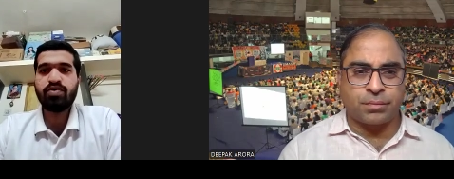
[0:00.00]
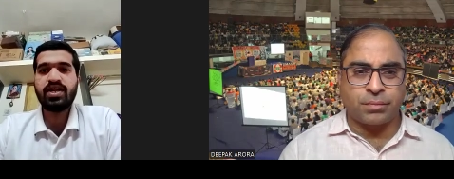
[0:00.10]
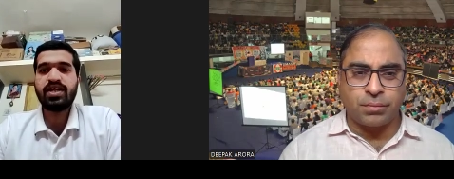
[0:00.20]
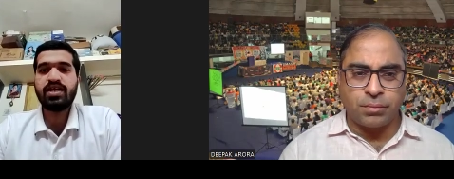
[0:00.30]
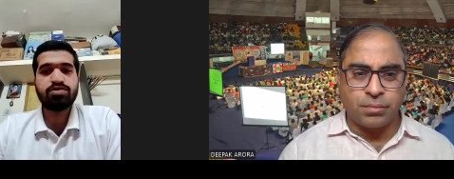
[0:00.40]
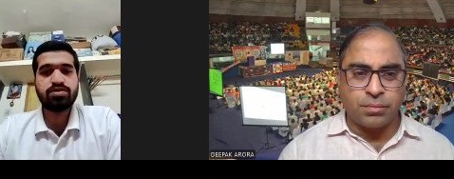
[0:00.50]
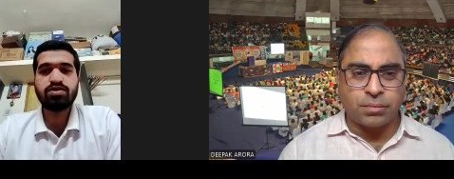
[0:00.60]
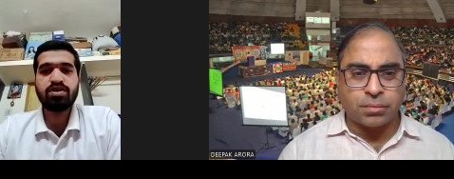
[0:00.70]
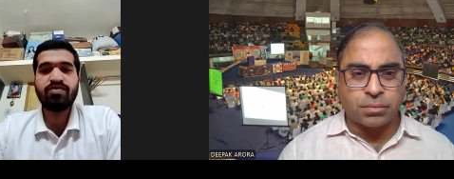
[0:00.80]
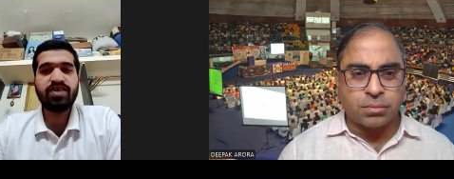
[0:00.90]
Speaker 1: to 180 questions
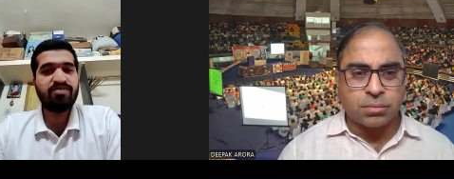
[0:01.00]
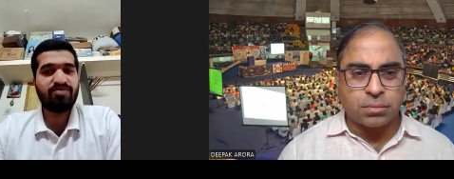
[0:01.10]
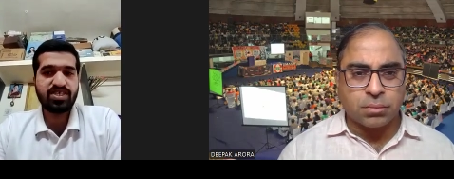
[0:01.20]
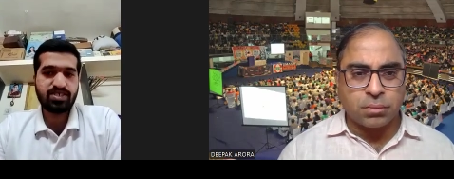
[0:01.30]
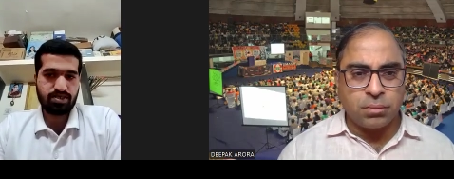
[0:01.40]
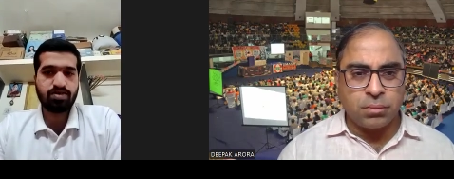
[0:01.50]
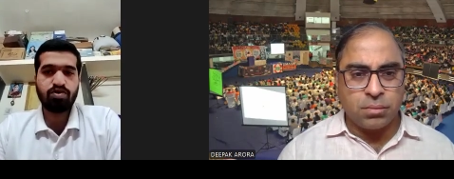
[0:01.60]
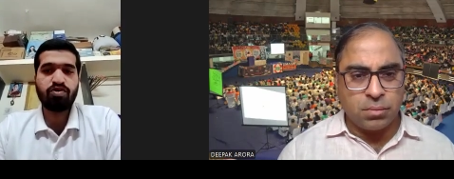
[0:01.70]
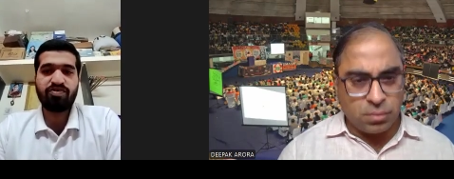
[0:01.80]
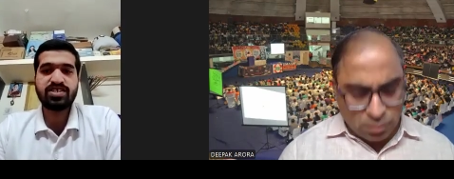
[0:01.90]
on a very
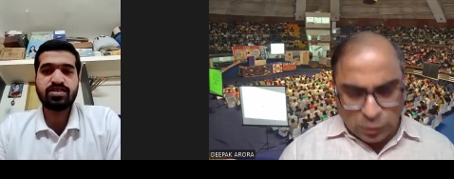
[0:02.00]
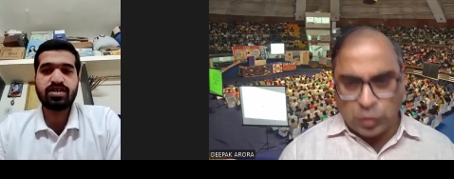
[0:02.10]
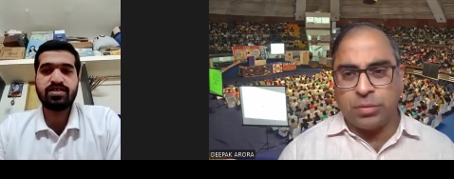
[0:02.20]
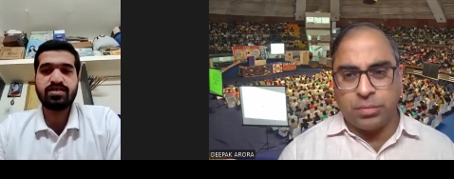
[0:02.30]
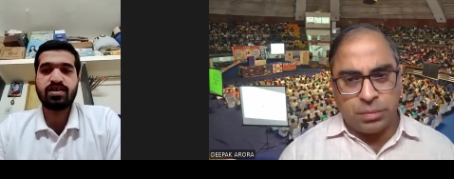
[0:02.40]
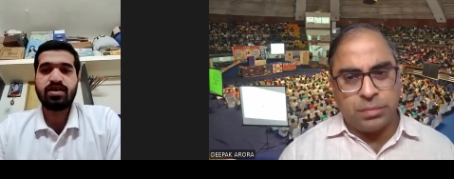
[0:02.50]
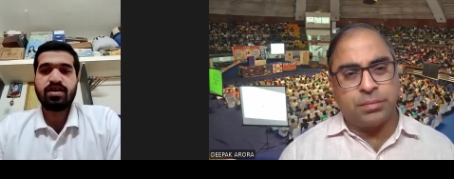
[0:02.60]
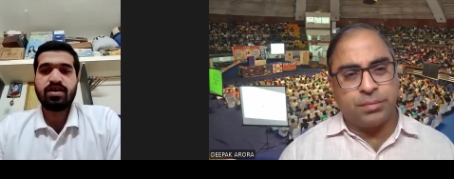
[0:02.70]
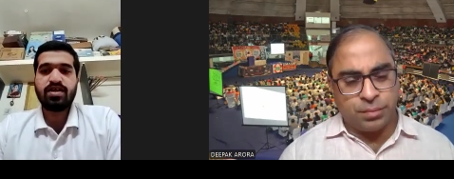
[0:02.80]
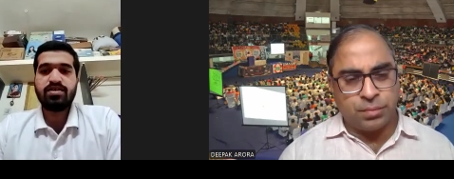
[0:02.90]
first read, sir.
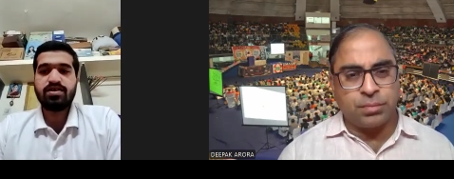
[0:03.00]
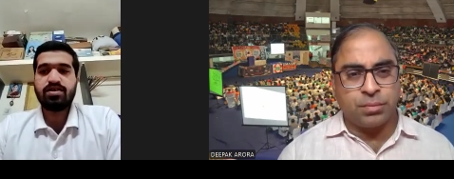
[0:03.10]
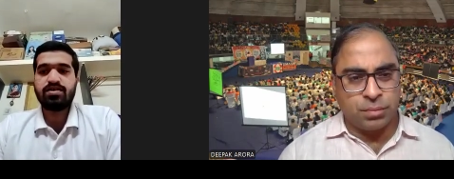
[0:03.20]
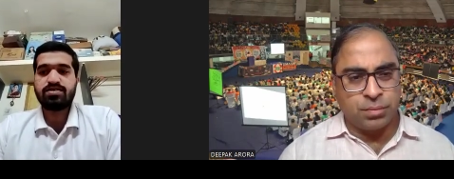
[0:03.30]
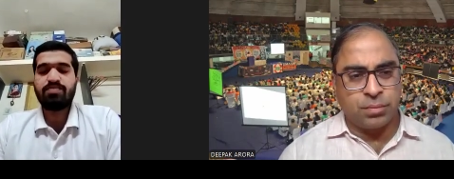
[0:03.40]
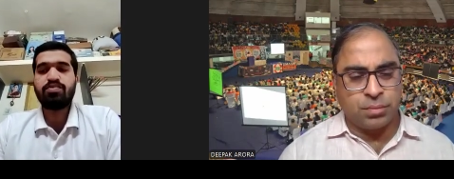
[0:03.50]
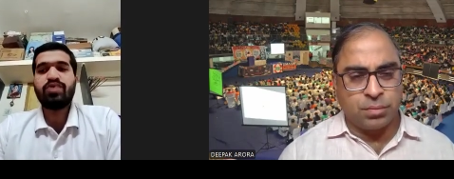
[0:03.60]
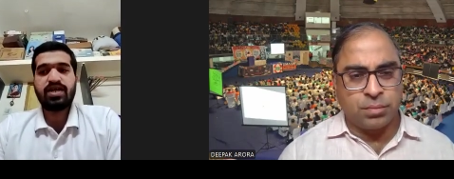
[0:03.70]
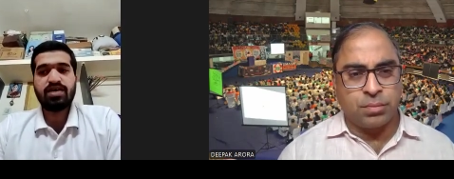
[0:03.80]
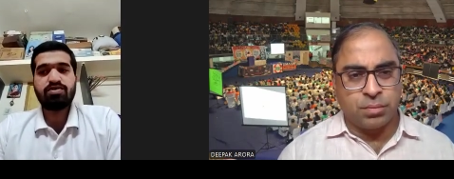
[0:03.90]
In some
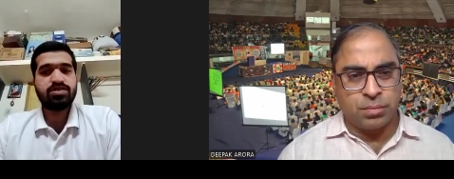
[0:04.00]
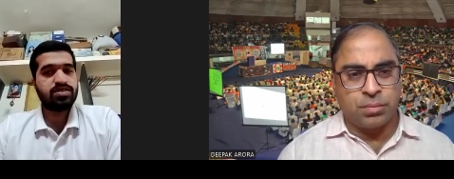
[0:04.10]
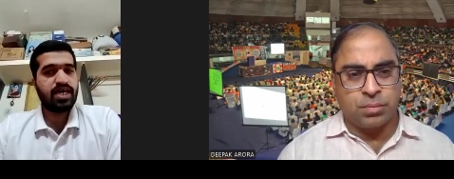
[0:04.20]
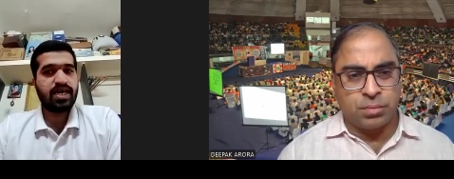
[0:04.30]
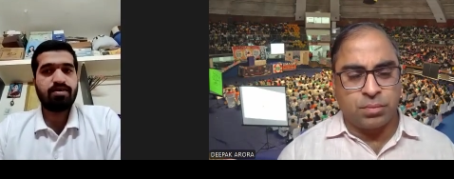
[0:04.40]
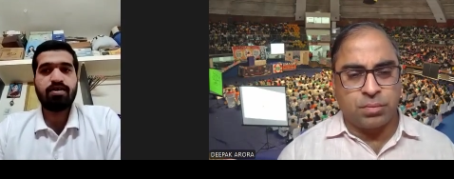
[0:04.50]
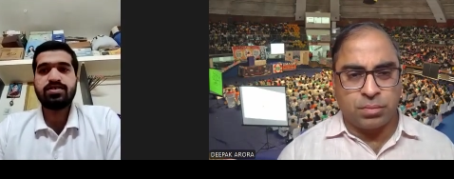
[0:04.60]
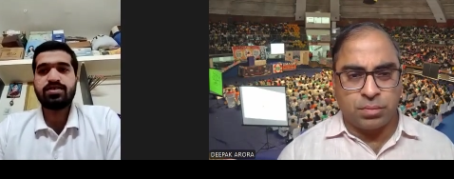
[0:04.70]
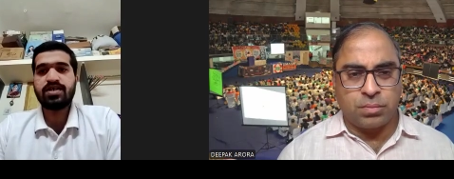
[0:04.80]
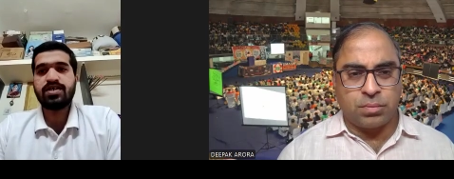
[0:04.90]
20 questions, I got
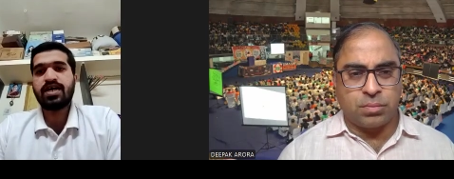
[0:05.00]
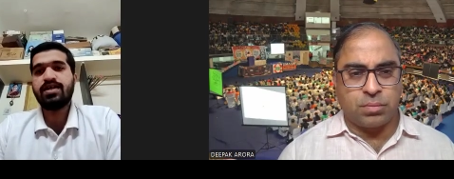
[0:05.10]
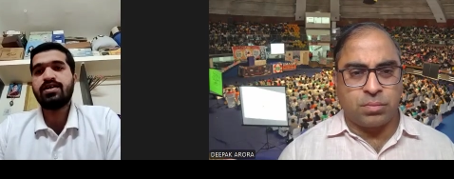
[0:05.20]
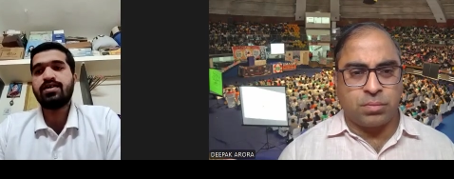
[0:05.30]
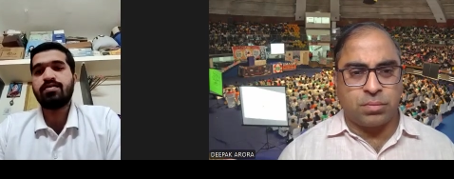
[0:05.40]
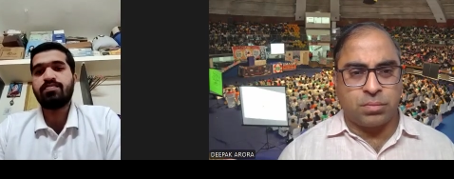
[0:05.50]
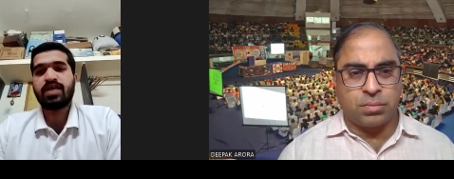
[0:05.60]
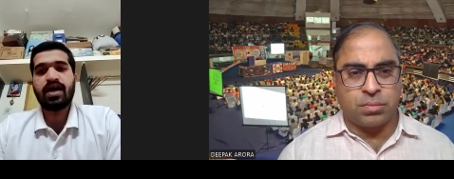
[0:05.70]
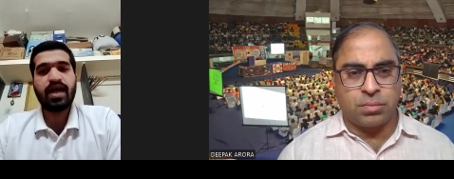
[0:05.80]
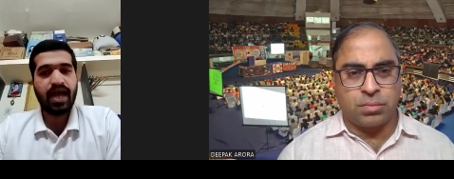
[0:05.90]
stuck, and
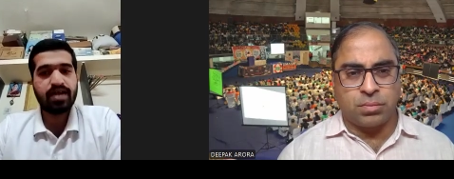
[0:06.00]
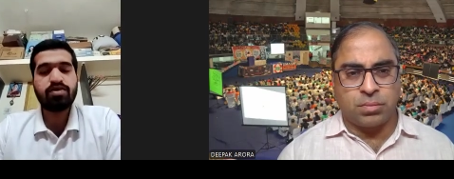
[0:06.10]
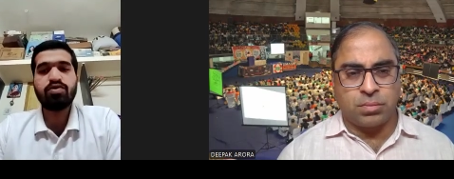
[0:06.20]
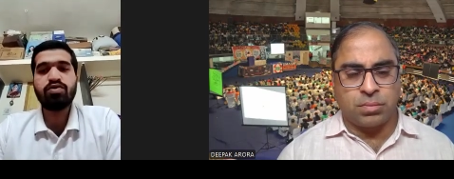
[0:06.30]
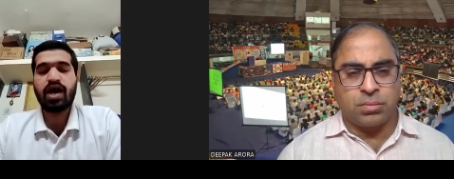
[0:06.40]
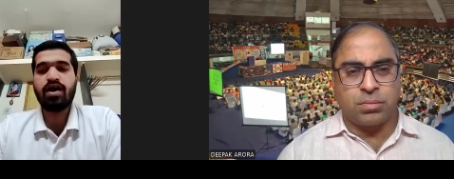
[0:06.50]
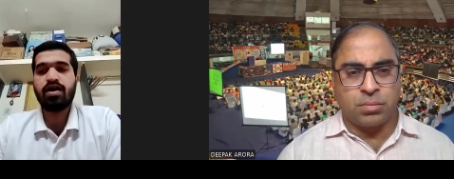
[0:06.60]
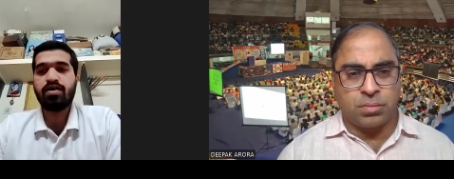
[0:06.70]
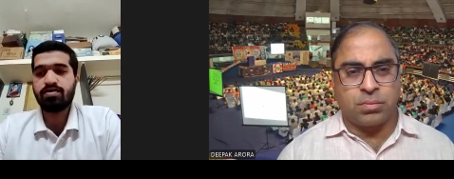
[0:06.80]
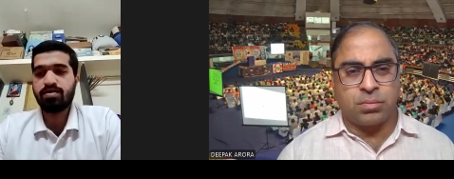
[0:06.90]
I had to
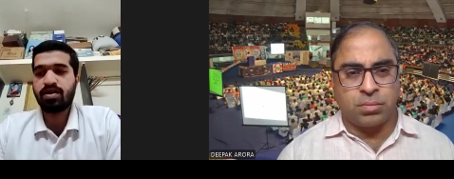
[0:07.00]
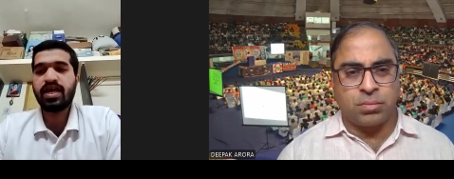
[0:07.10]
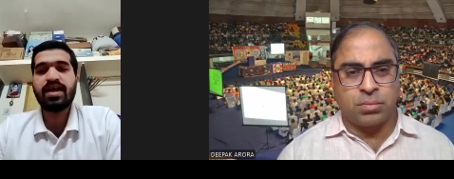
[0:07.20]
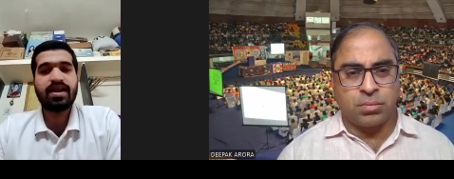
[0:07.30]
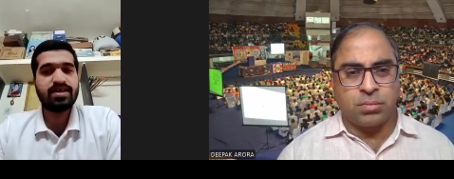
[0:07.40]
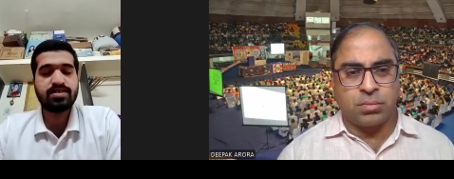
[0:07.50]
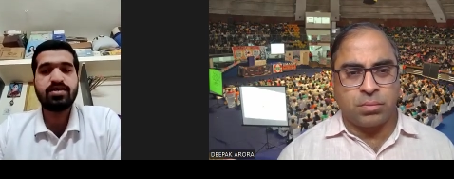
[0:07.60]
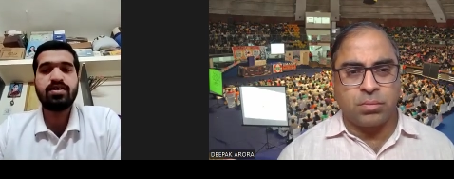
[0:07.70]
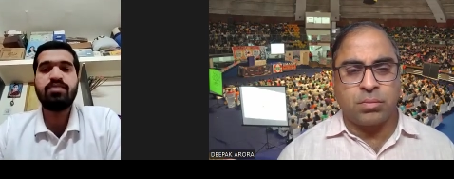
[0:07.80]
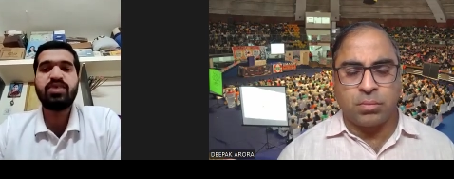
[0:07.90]
reanalyze the
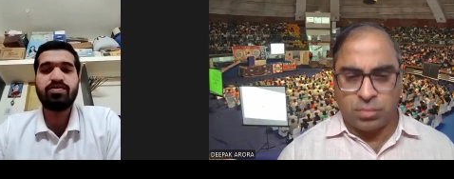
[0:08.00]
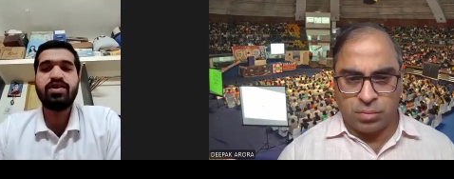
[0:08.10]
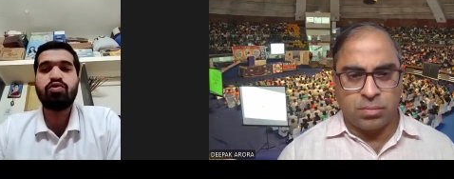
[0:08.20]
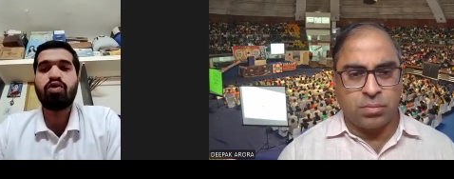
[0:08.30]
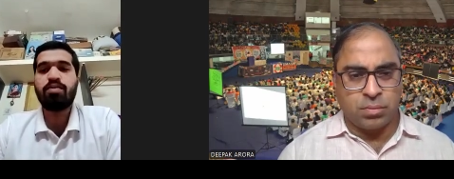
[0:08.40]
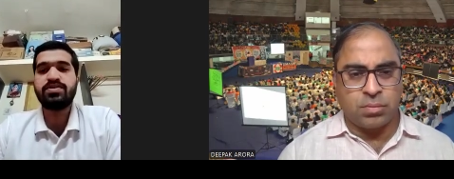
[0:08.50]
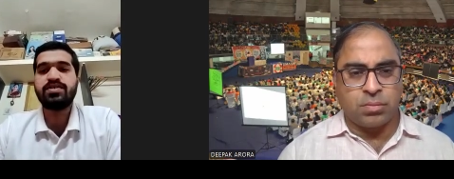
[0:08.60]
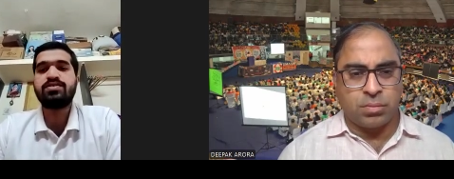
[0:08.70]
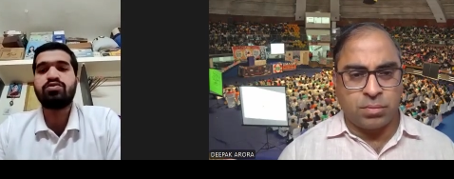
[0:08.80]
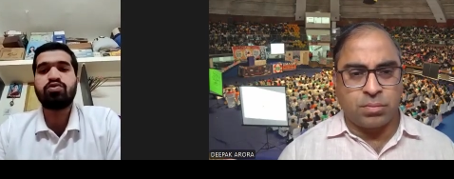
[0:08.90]
in between two
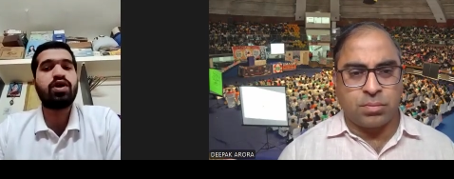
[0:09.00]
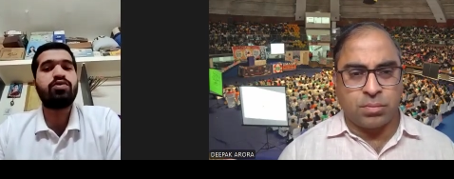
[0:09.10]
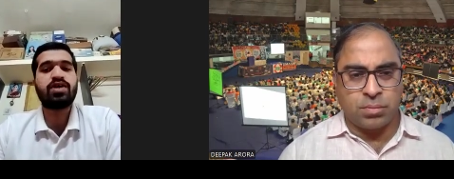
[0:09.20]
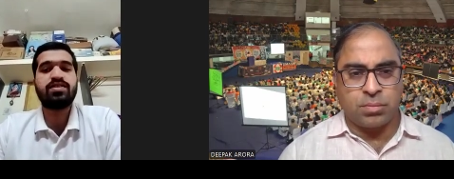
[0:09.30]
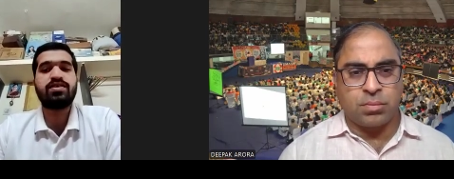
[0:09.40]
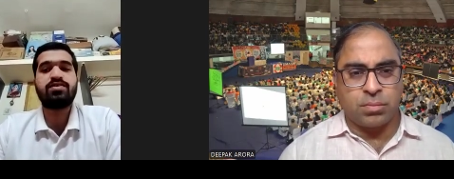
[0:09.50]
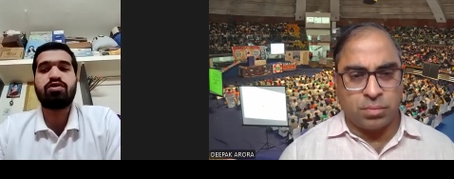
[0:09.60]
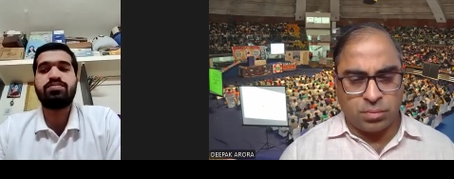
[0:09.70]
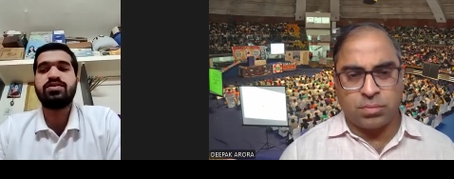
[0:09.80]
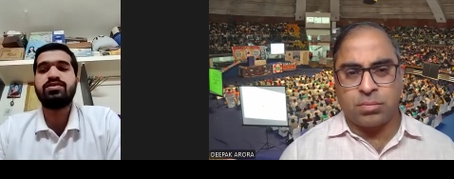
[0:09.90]
options, rule out other two
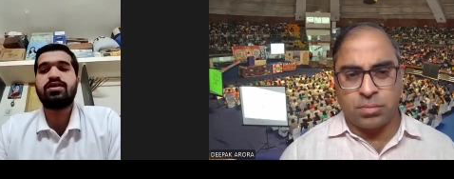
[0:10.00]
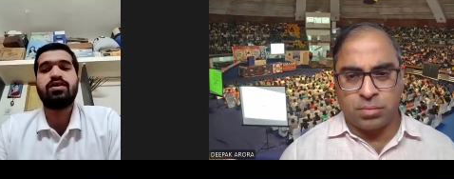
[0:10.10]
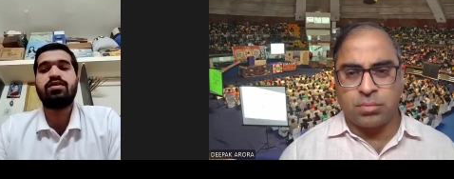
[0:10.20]
options.